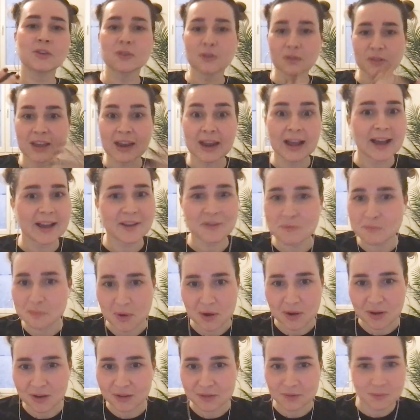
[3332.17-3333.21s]
that have
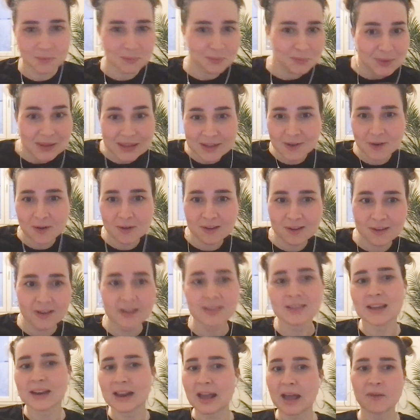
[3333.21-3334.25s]
bought Bitcoin,
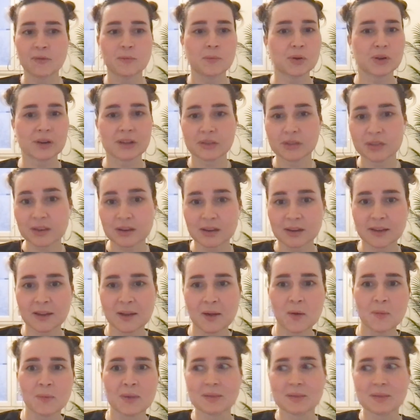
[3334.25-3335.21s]
that have bought Ethereum,